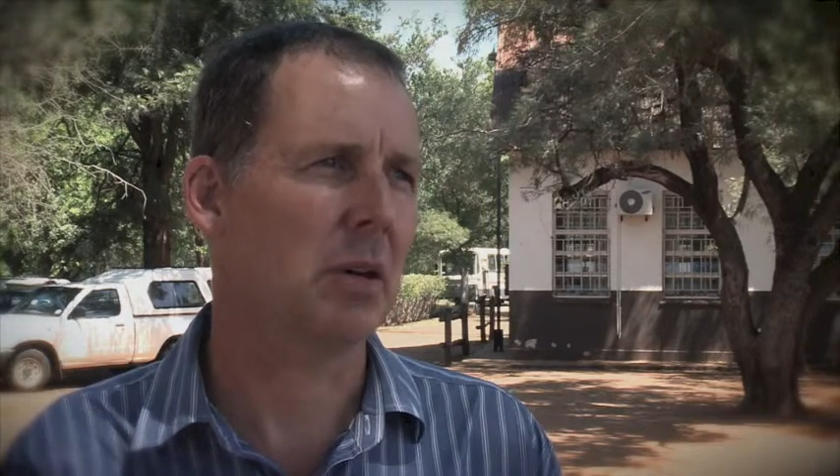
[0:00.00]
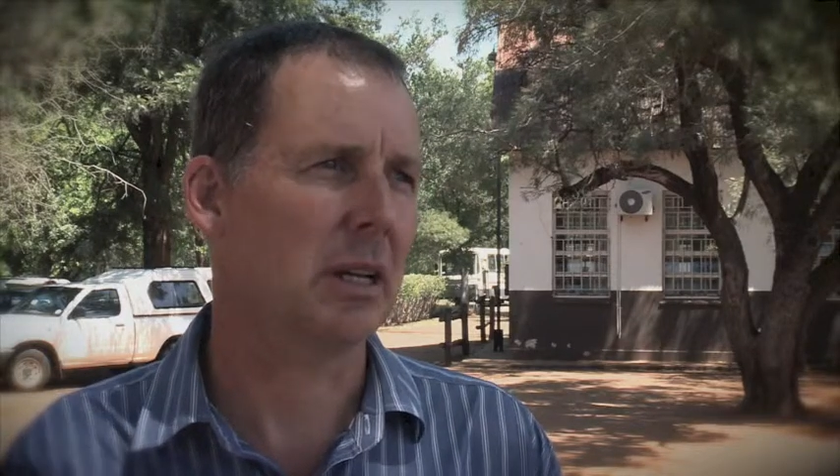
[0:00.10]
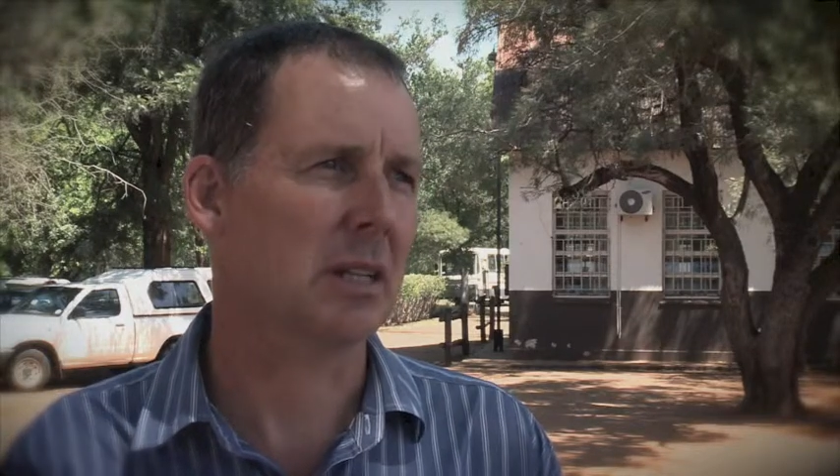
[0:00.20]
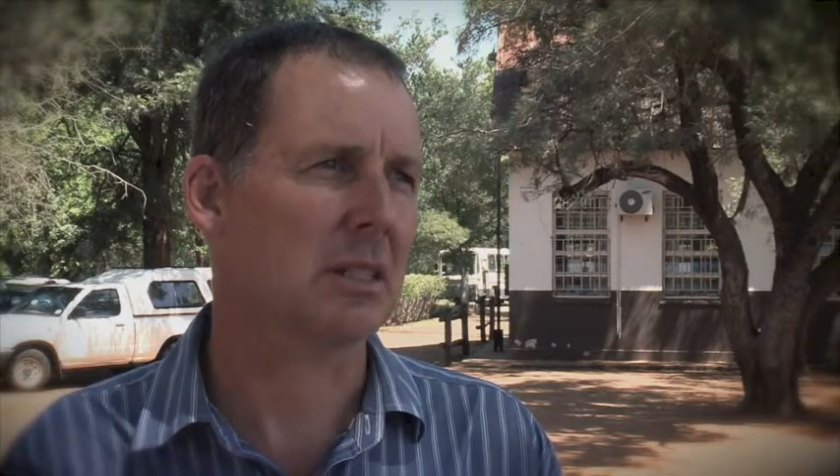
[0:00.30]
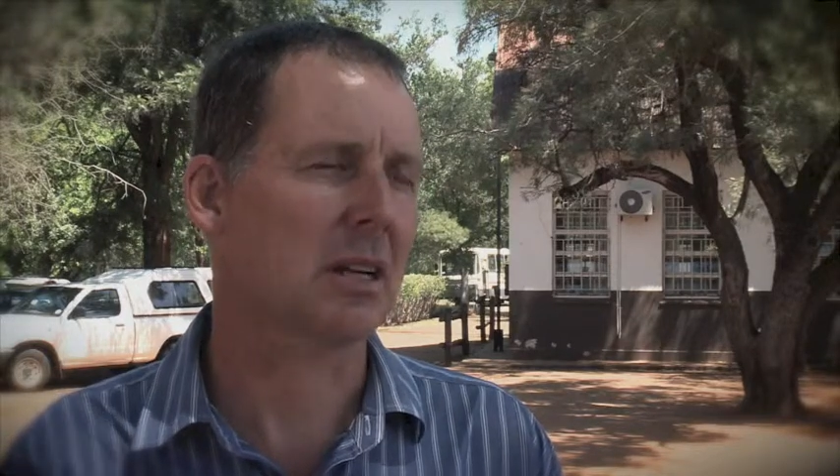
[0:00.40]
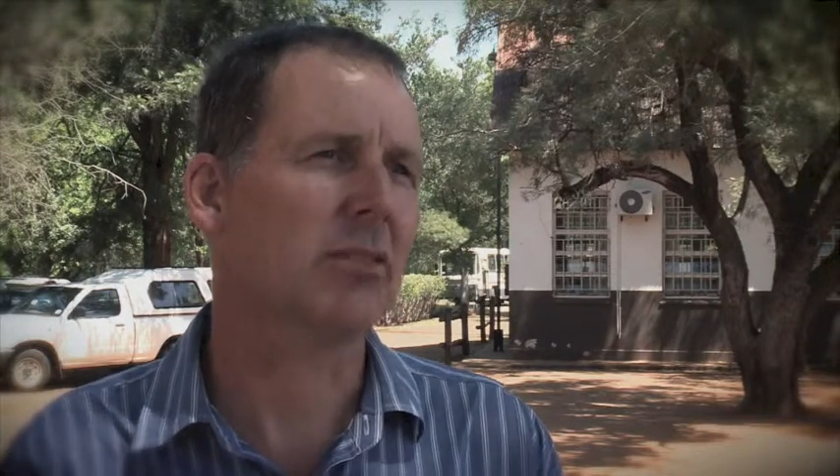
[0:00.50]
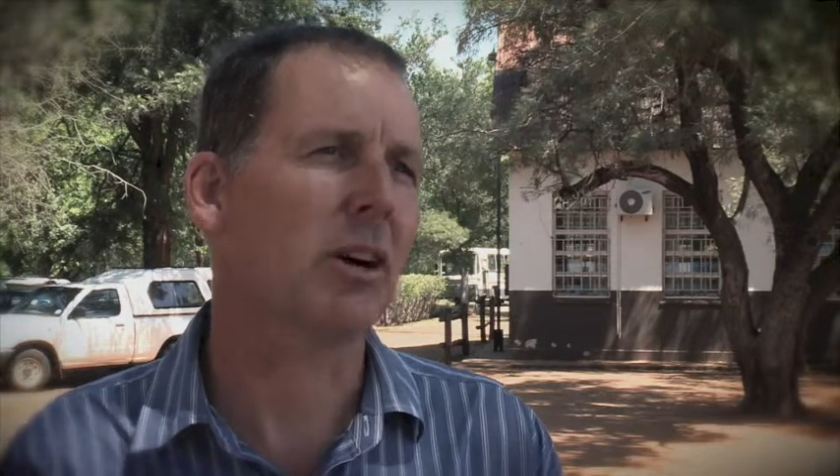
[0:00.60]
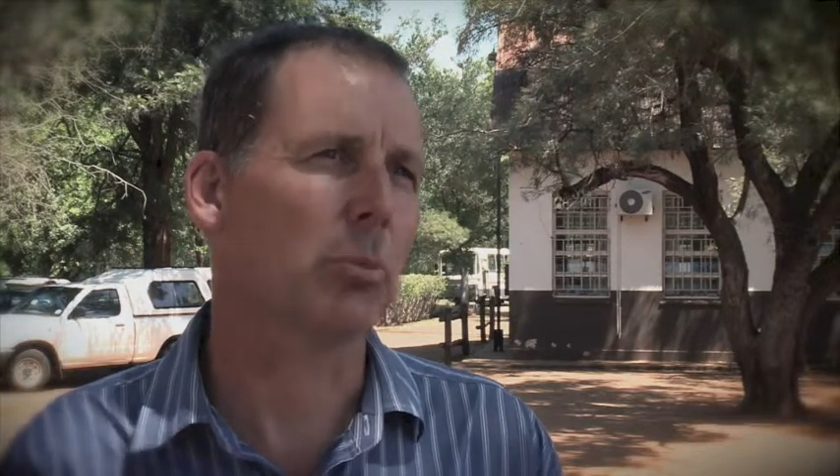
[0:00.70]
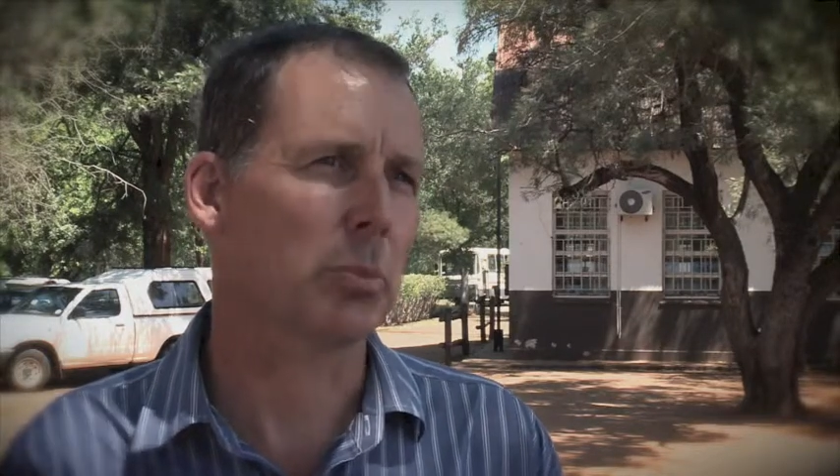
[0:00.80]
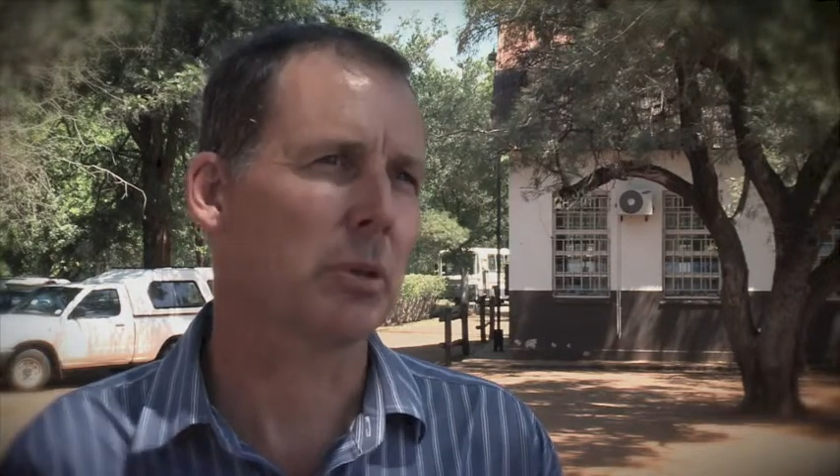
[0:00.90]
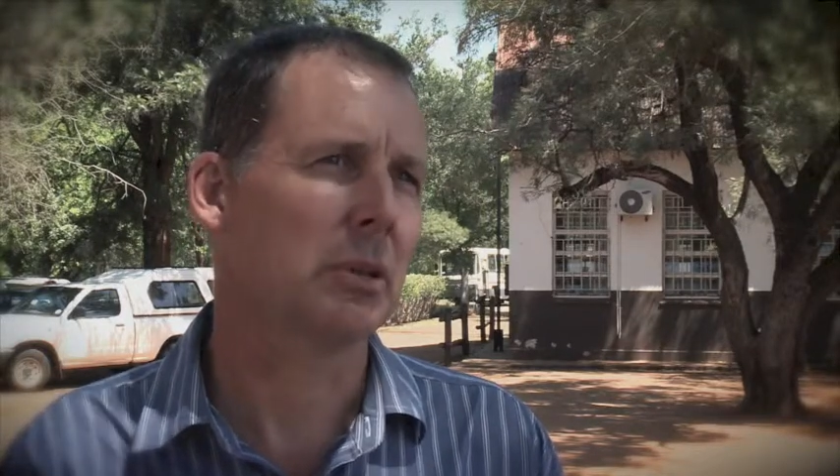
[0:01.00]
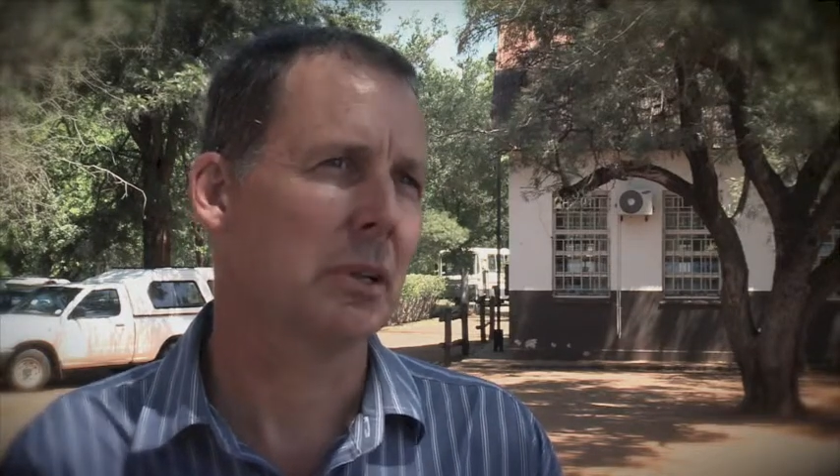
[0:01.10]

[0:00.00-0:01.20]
bigger self-help